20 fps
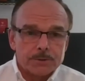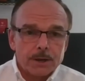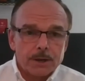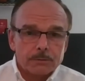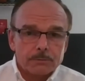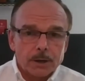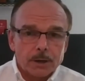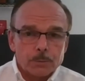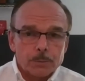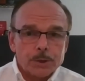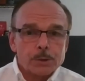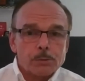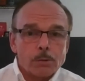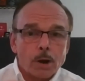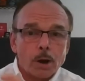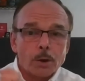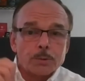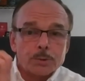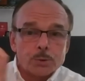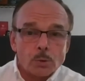right we do our
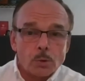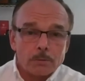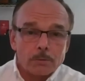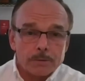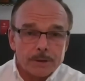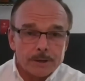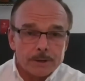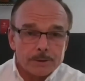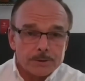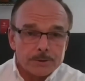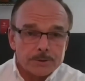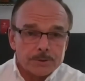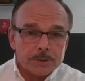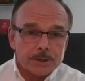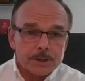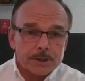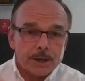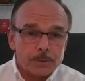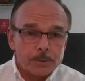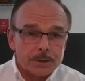own door readers you
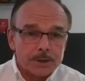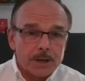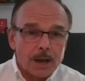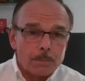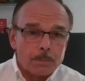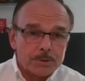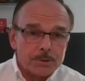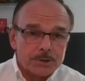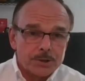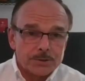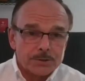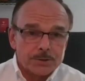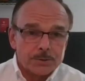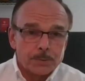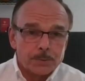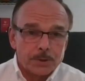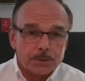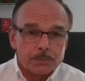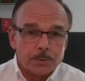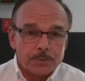know in competition
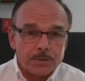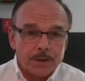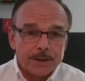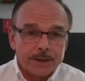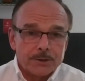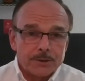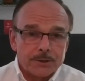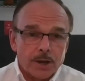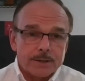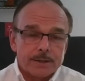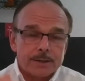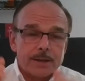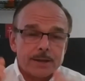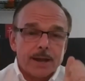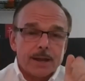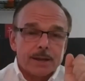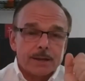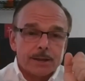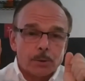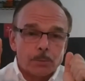with with hid you
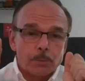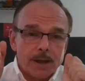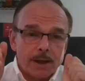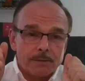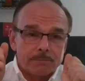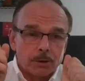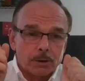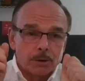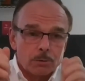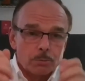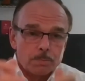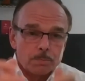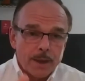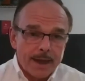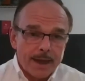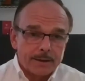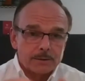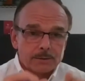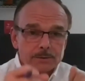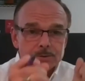know we have our own
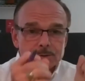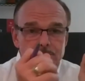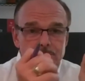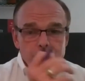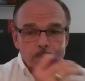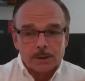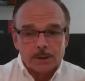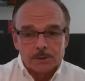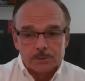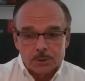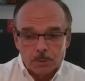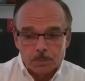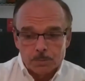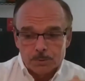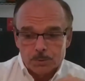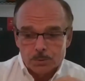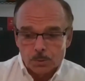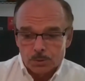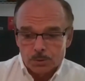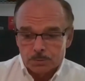panels as well as open
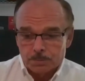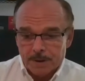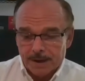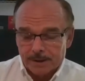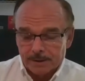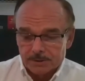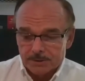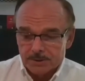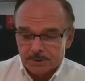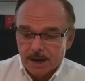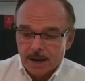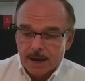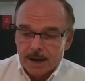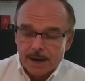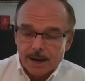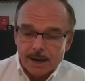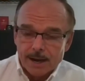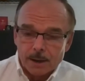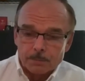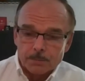source panels
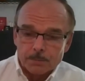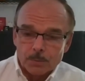um,